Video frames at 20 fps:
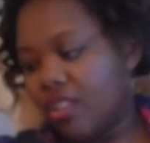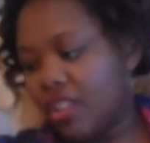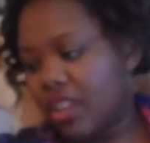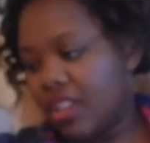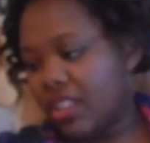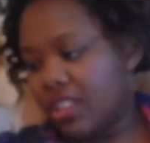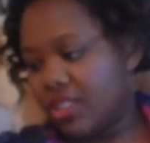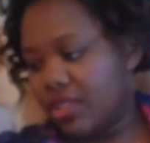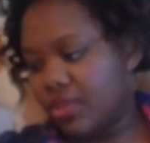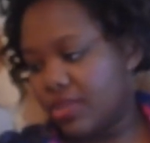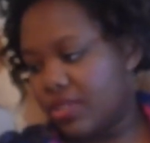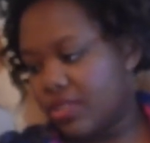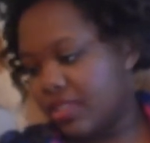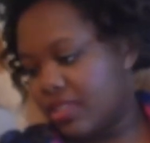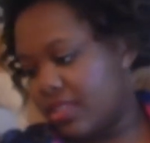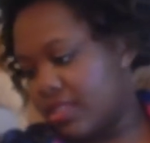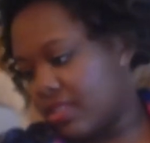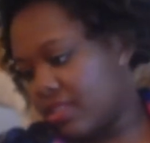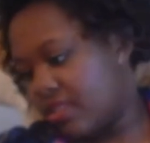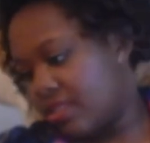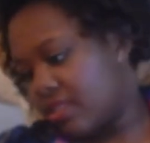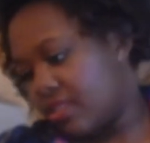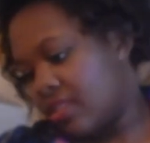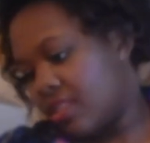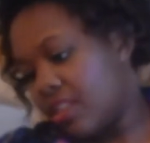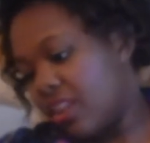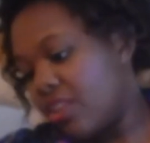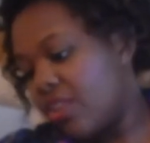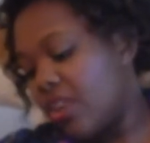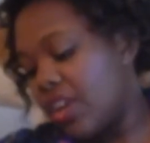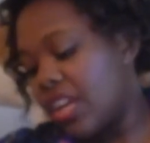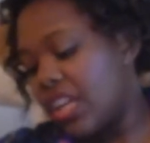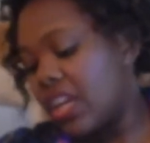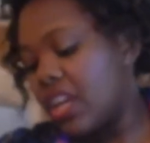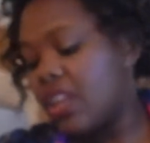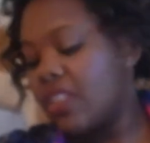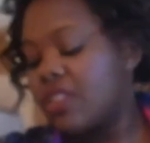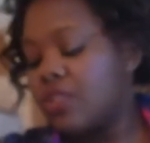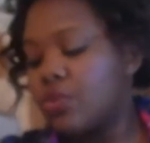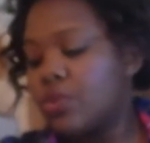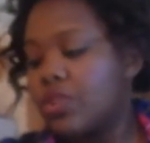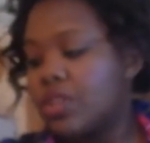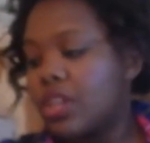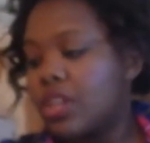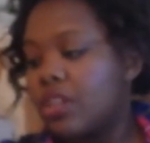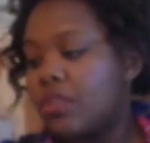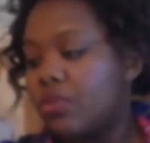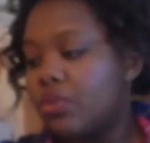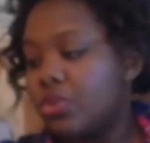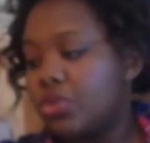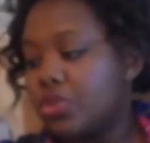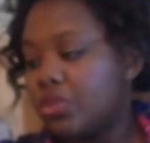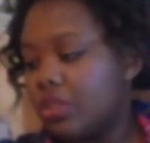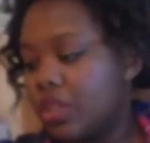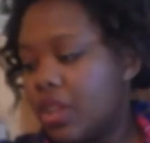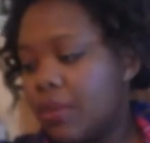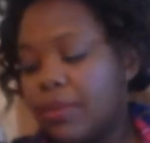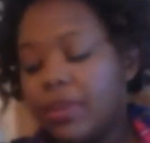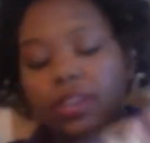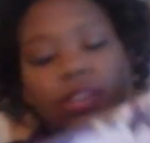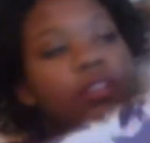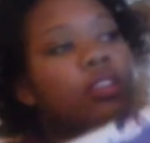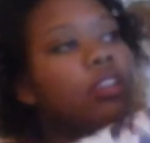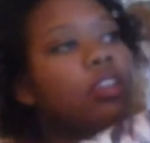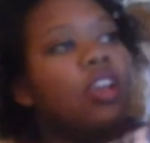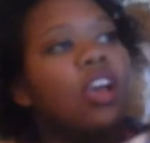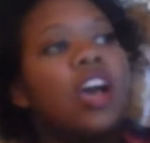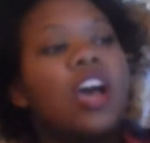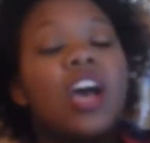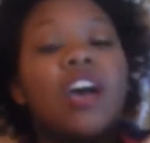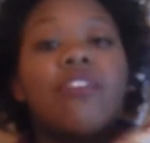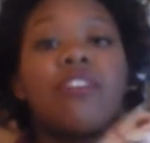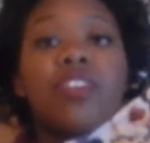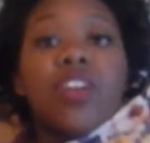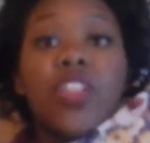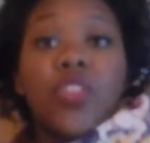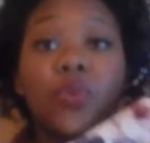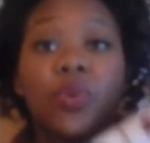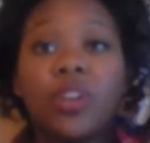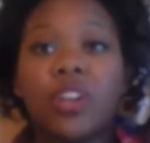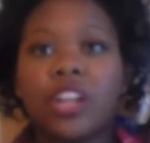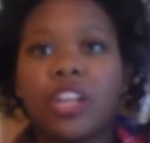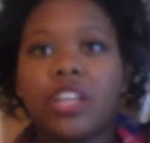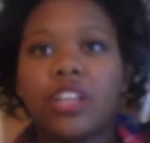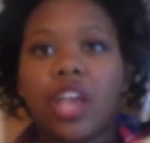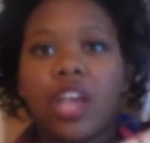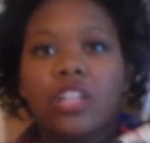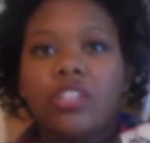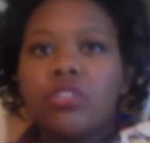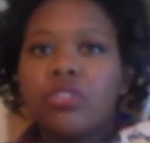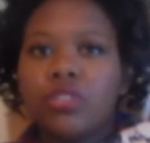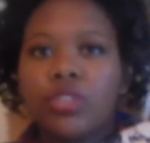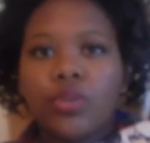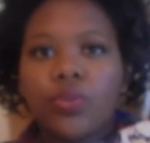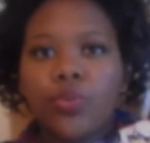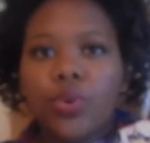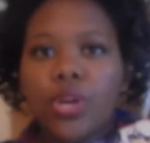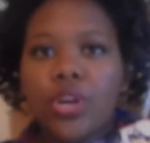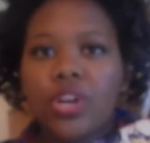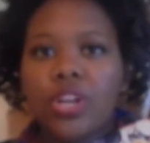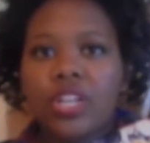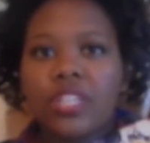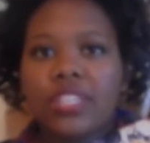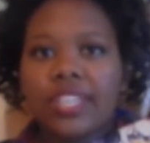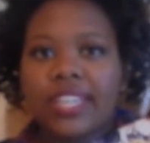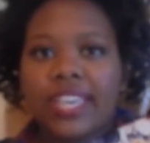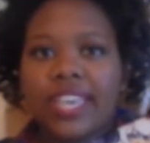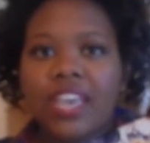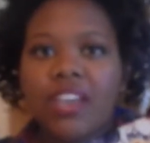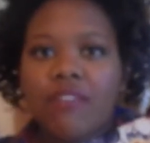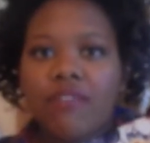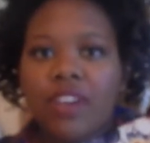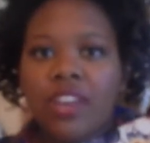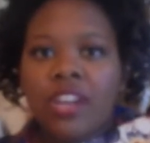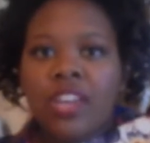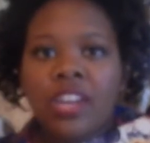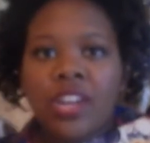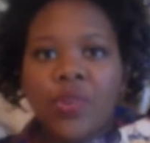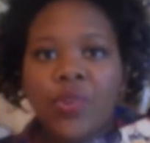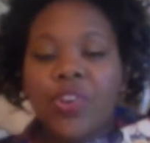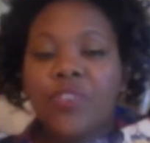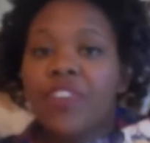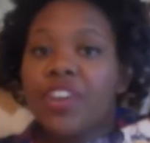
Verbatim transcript: Like this was, oh no, I didn't cut this one yet. Well, him it. I have another one. I, I don't know where it is. I can't find it anyway.